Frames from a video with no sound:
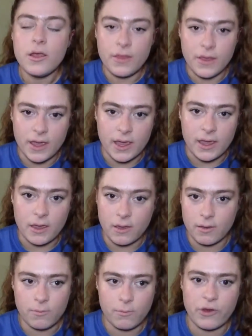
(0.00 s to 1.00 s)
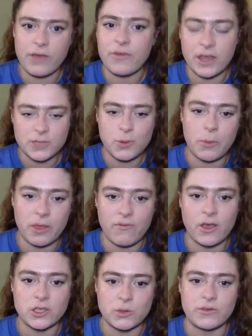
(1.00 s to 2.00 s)
the previous public
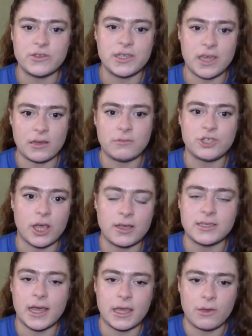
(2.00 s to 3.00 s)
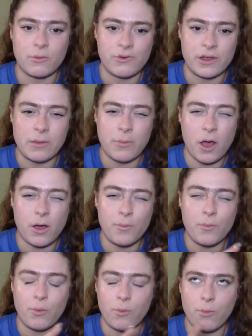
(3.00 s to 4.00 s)
votes we've seen, Shaq and Tanya were in the
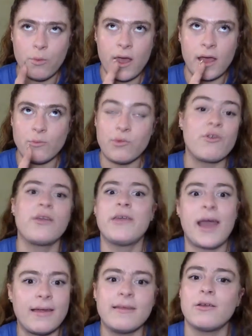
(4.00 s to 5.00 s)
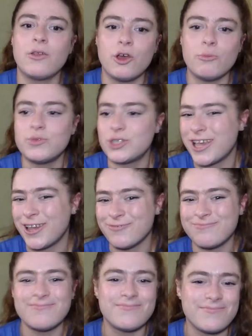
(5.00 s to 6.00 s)
bottom when we were at the Island Club. So
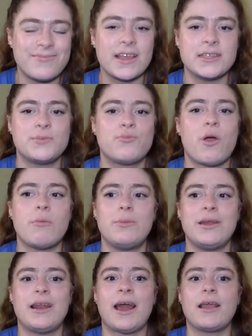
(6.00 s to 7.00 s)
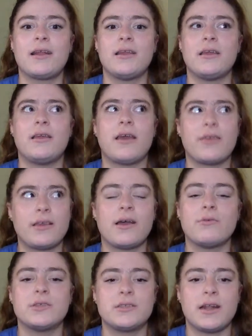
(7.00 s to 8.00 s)
it's probably likely, I think
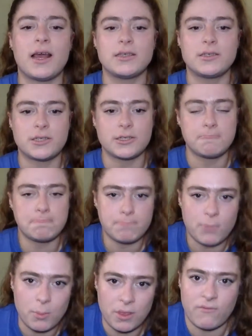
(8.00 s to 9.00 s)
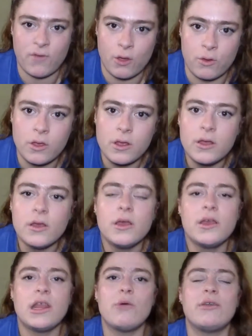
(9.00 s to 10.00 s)
that was the last public vote
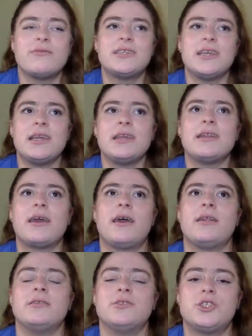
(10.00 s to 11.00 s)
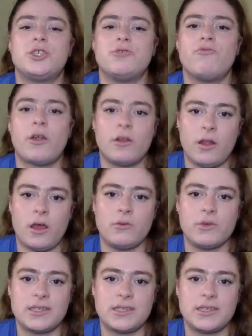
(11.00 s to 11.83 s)
that we've seen, and Ron and Lana were